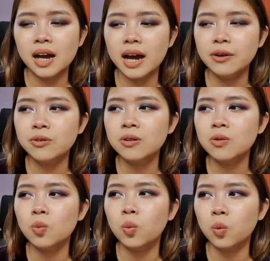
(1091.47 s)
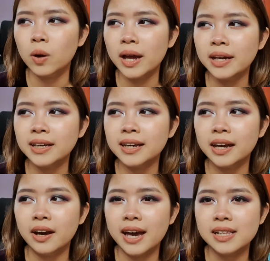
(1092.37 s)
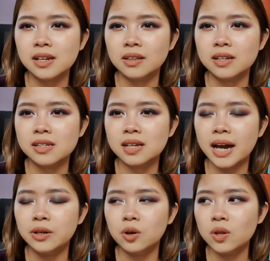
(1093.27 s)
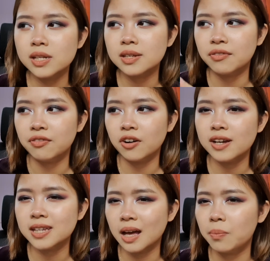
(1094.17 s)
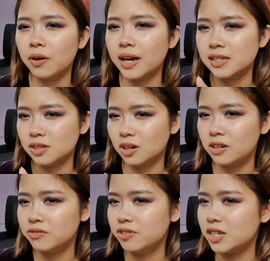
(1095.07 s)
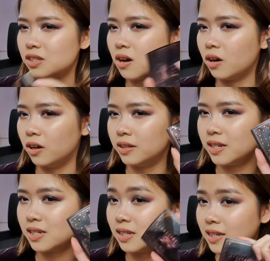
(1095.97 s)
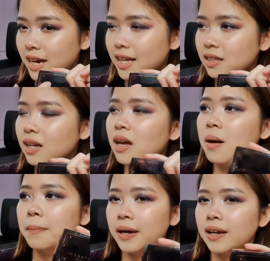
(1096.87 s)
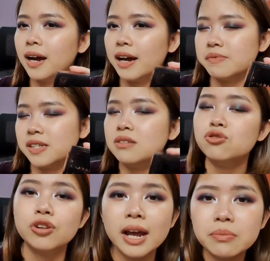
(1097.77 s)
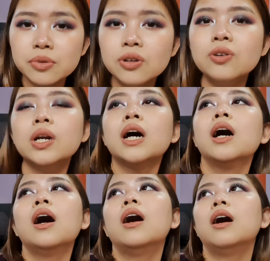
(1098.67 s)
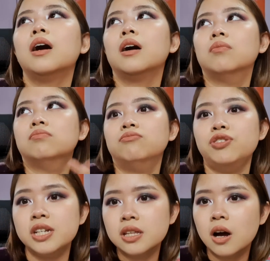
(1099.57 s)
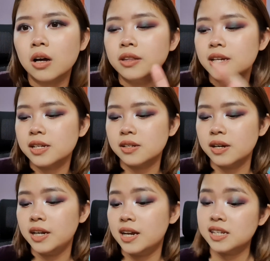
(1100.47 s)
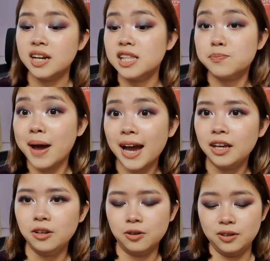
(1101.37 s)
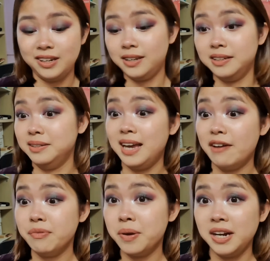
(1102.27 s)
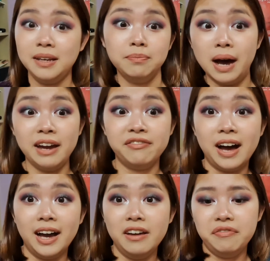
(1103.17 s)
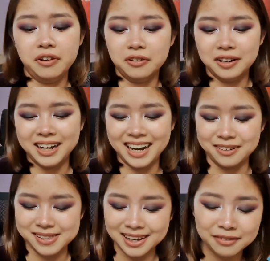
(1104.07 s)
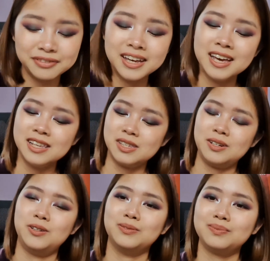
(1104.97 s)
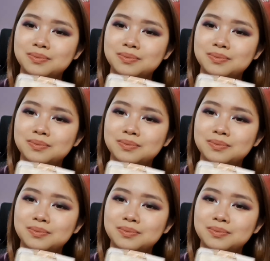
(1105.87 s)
I don't know where you can get your hands on this. I know that Sephora Singapore has not restocked on this yet, but I've seen Trendmood restock on this already. They said it's back, you know, everybody buy 5, you know, that kind of stuff. So